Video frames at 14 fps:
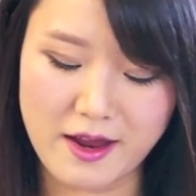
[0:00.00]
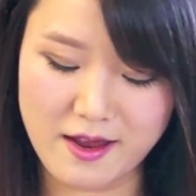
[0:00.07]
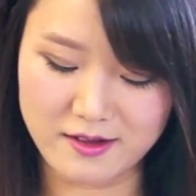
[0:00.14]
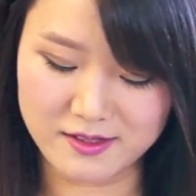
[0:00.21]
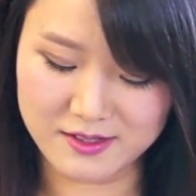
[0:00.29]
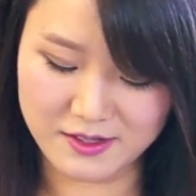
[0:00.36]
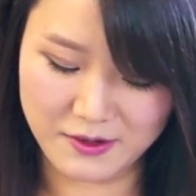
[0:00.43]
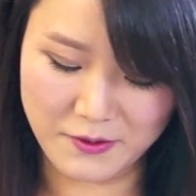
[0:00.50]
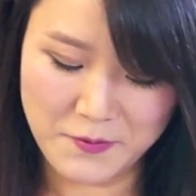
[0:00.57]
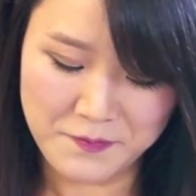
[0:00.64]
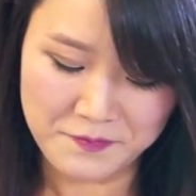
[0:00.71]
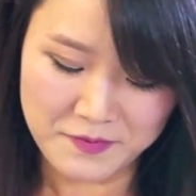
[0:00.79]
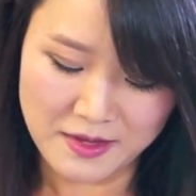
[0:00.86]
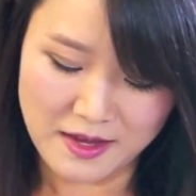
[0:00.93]
And so
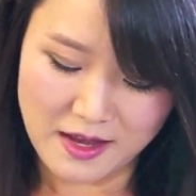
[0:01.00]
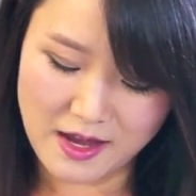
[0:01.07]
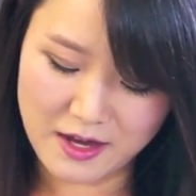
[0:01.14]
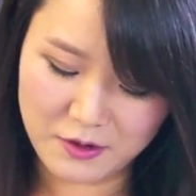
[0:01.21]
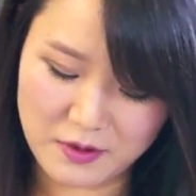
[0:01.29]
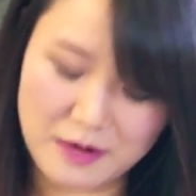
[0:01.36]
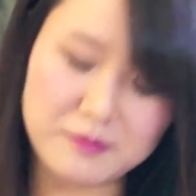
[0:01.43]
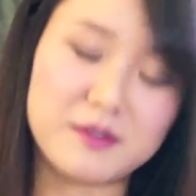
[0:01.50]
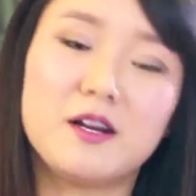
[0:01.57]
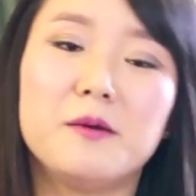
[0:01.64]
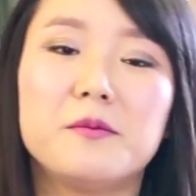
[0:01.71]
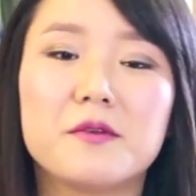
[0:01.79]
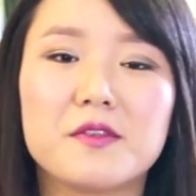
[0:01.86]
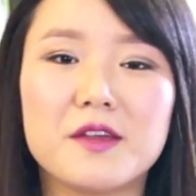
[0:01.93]
I grabbed a
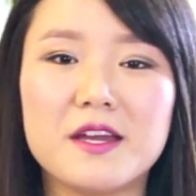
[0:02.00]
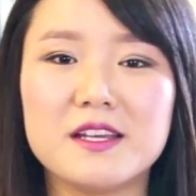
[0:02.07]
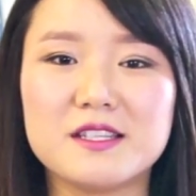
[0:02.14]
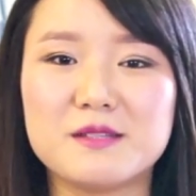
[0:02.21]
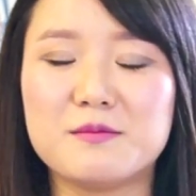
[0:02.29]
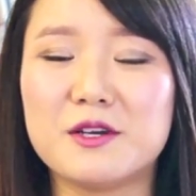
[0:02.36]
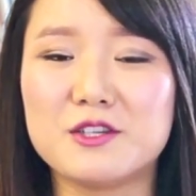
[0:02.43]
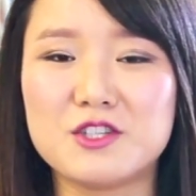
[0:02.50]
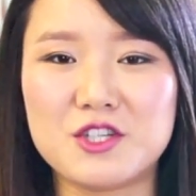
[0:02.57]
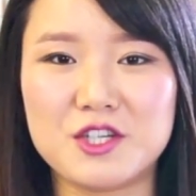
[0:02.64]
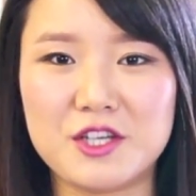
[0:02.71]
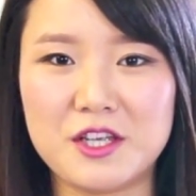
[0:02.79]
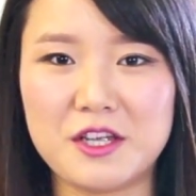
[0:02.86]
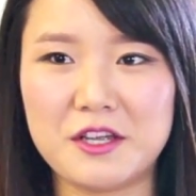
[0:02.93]
couple things, but
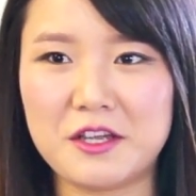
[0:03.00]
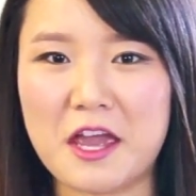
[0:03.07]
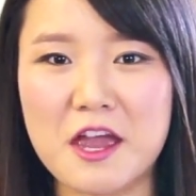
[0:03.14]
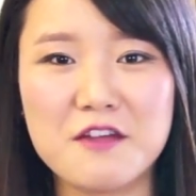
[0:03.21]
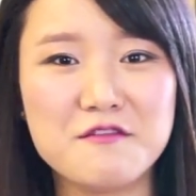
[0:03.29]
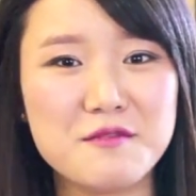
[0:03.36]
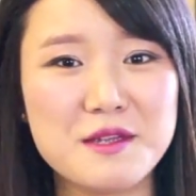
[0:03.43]
she gave